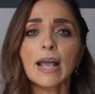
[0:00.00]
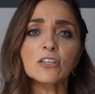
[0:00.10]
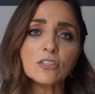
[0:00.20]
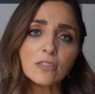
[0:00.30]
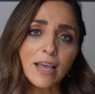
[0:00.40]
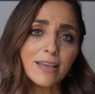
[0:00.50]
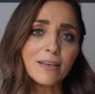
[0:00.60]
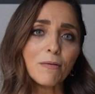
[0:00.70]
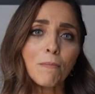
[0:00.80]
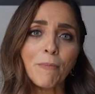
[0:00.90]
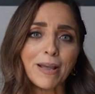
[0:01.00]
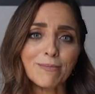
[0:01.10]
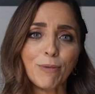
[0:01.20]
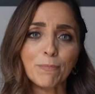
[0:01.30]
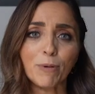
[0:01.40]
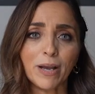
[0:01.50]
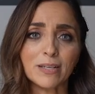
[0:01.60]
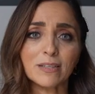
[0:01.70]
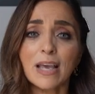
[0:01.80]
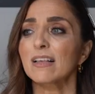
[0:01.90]
and just take it bite by
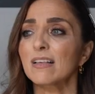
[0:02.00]
bite.